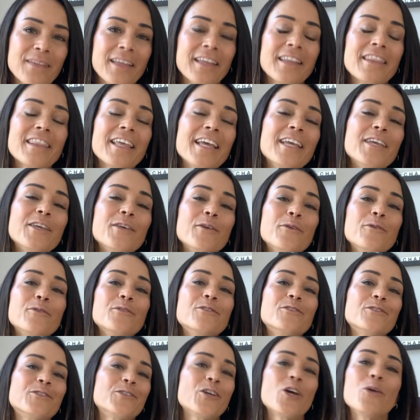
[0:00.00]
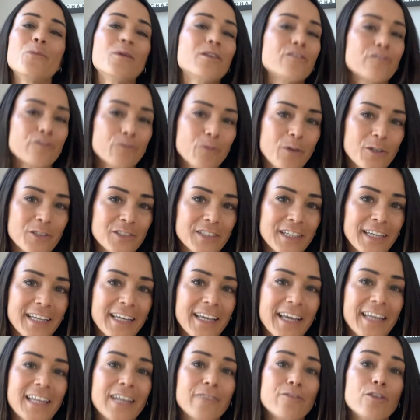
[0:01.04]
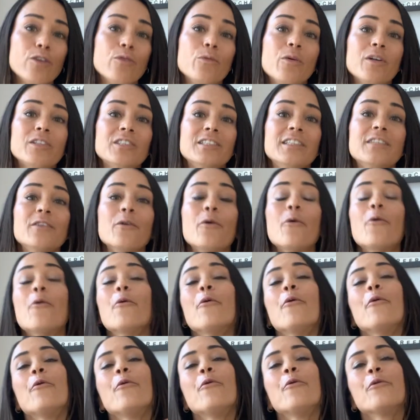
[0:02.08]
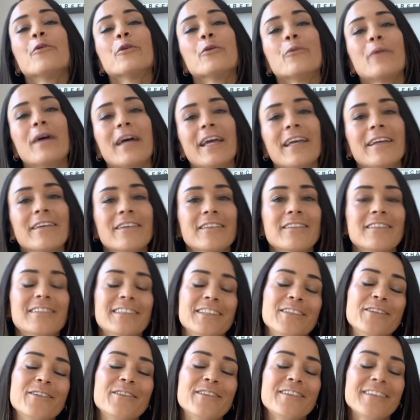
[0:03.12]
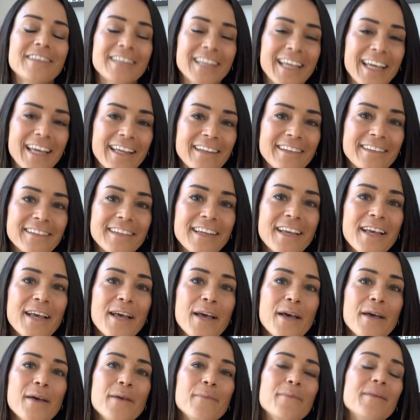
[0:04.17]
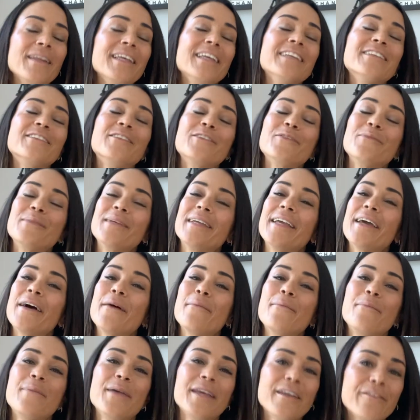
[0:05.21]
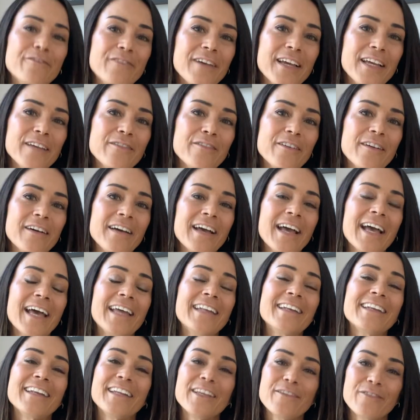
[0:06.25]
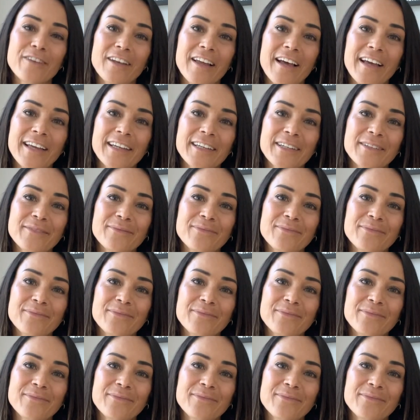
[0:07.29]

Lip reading: Thank you so much for watching, and if you watched it all the way until the end, please do me a big favor and leave a like.